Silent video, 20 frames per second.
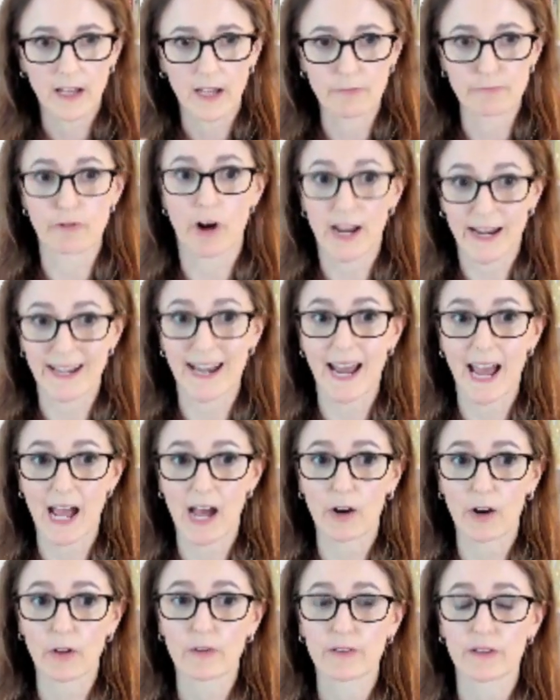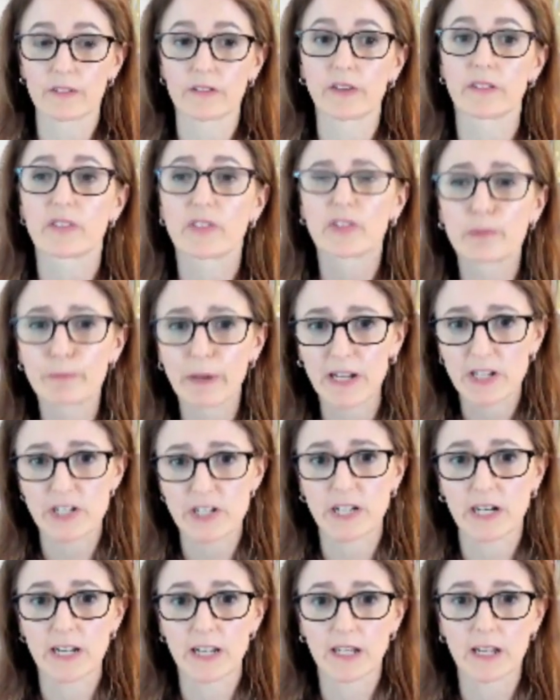right now that's
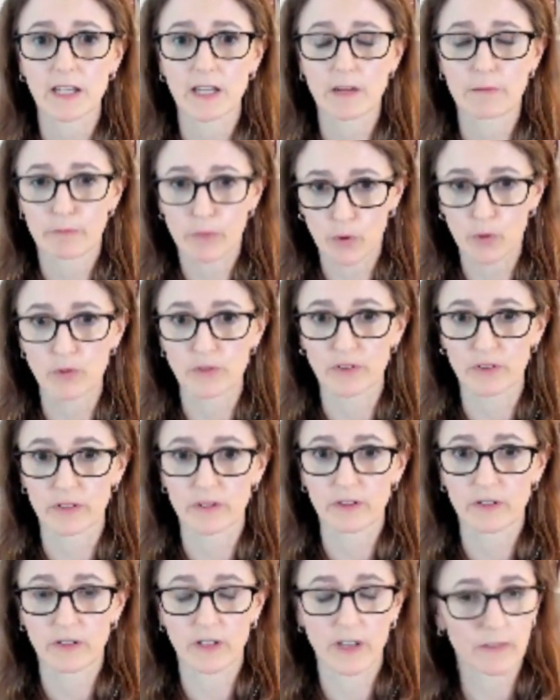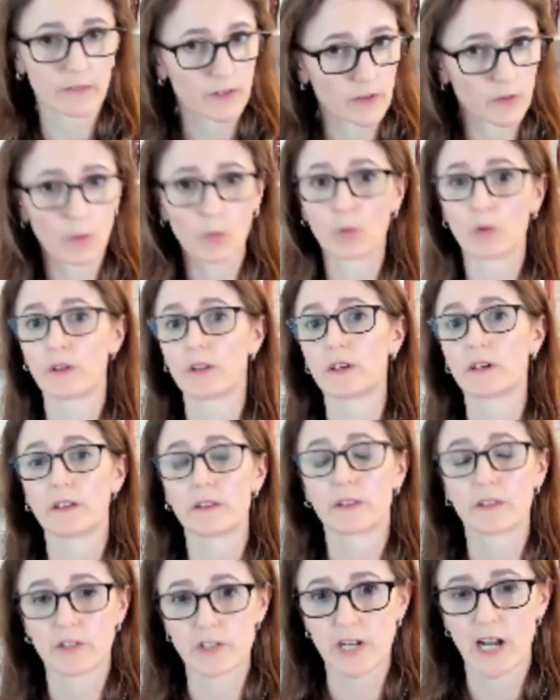especially important, given all
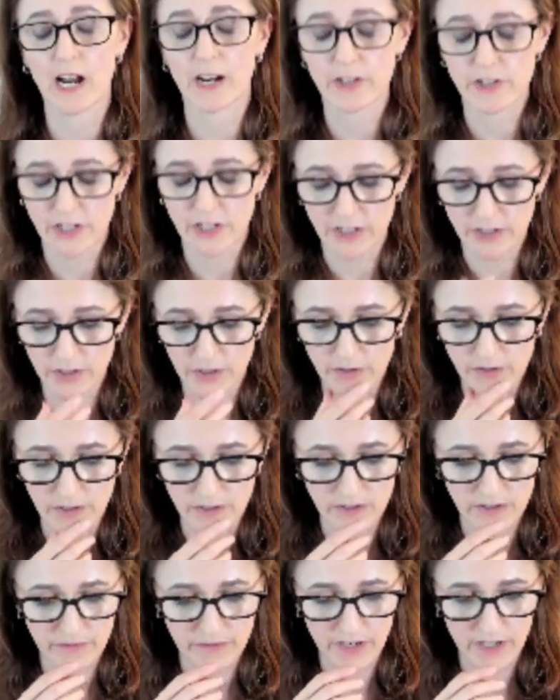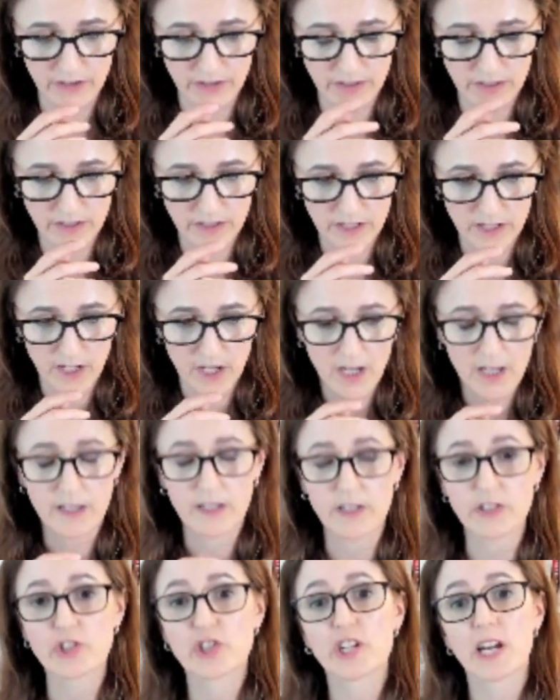the challenging news that's around us.
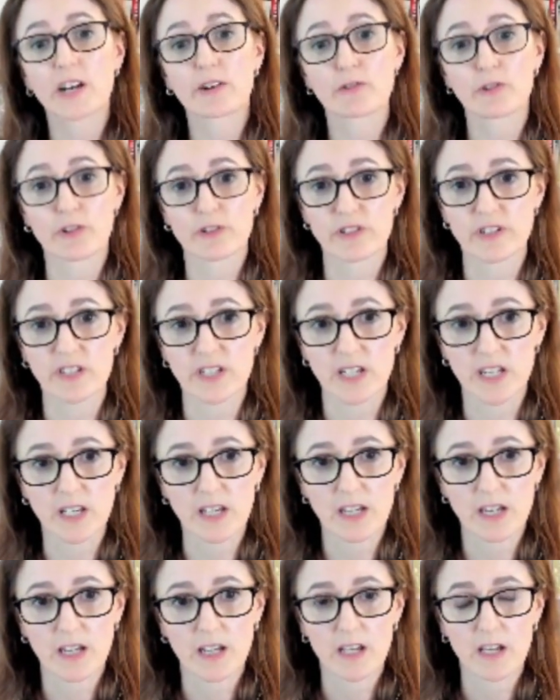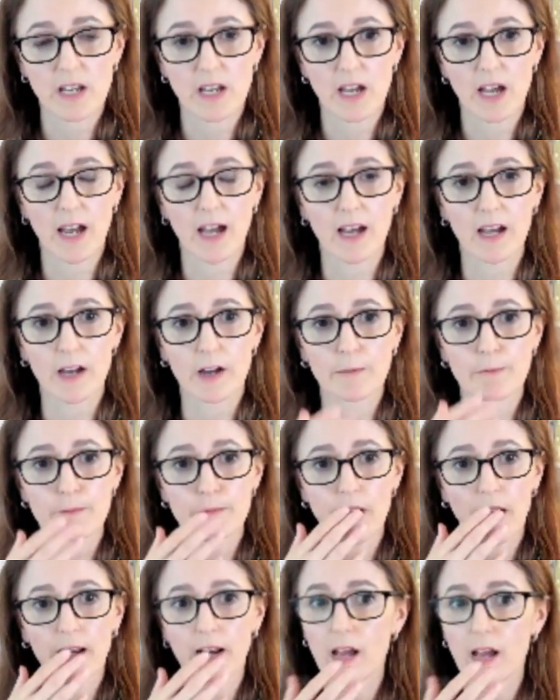There's generosity.
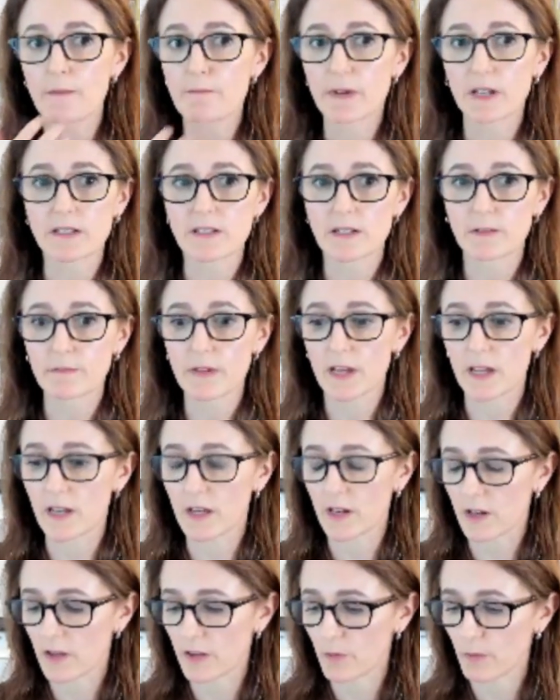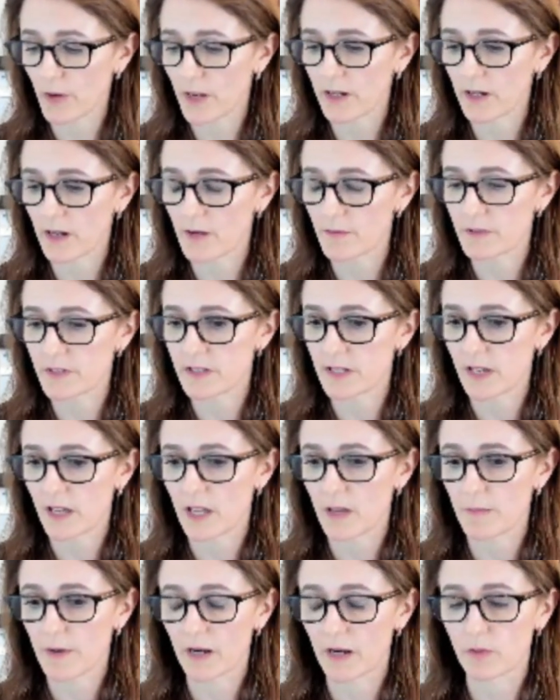And I must admit, that when I was
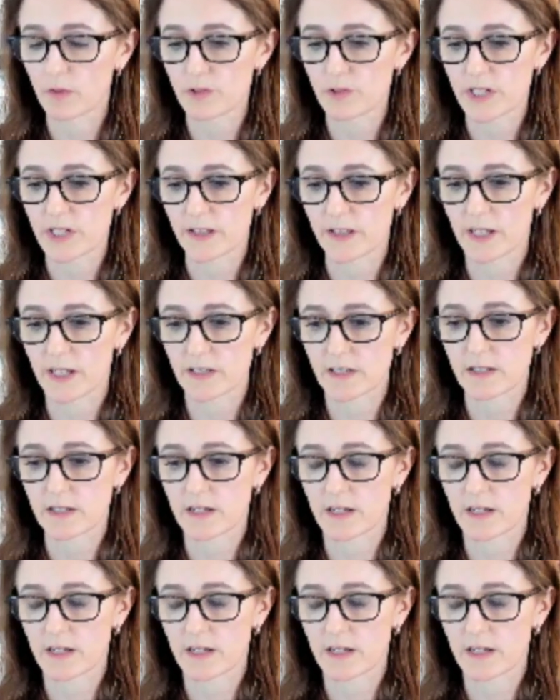thinking about launching that